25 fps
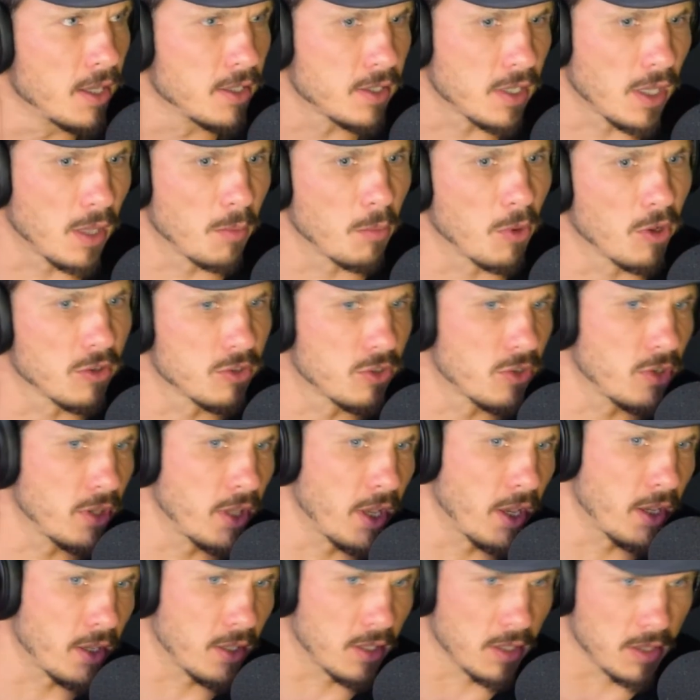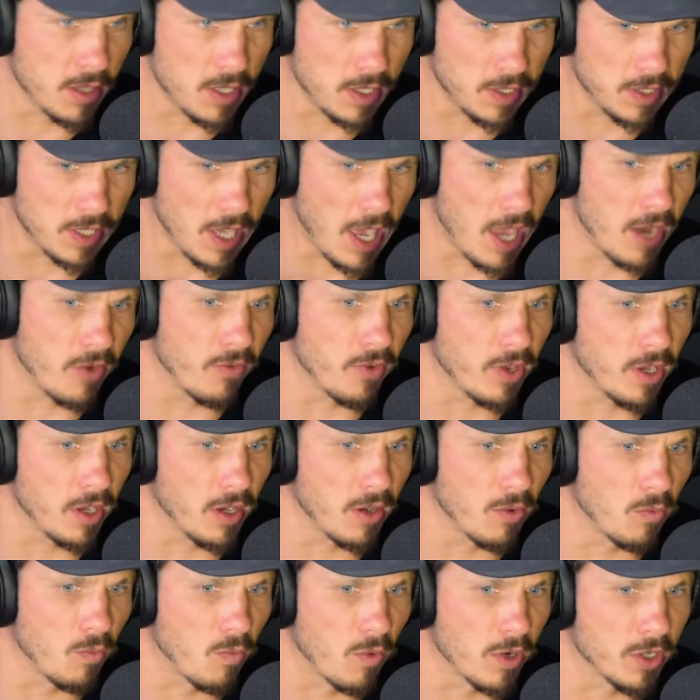tell me also like this
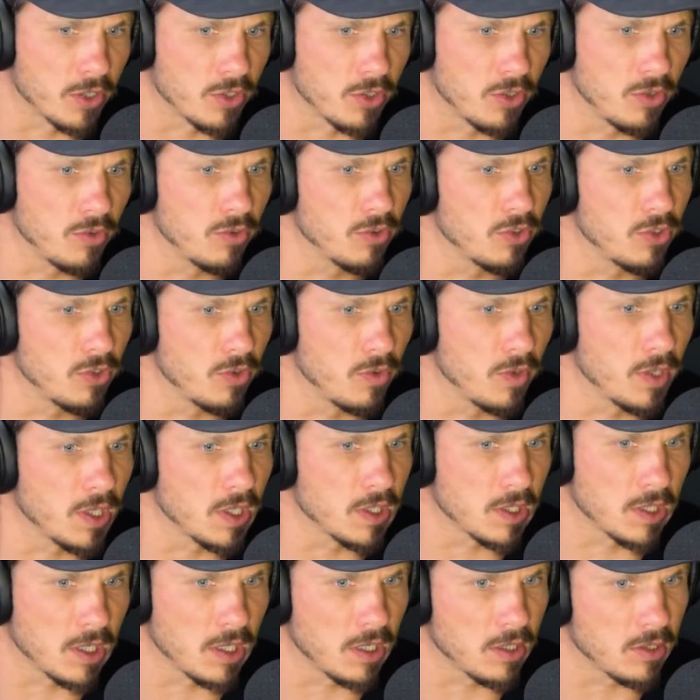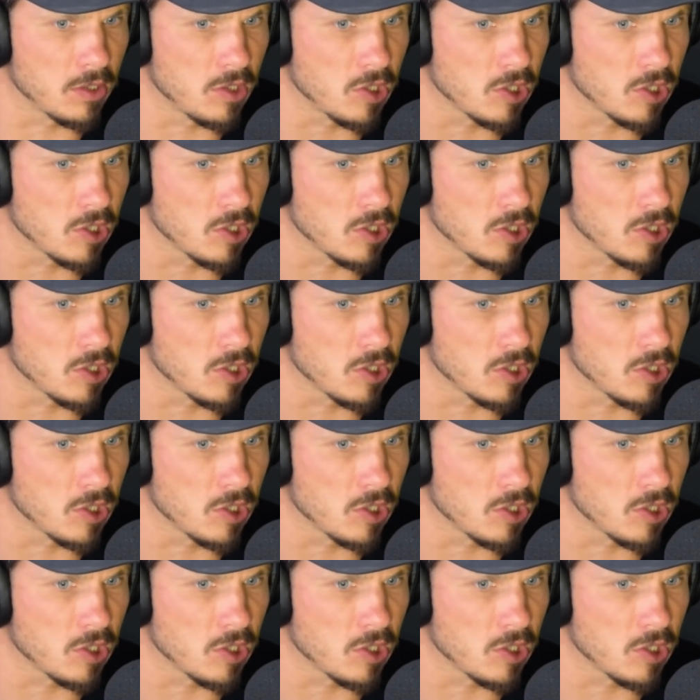area what you doing is it mm-hmm.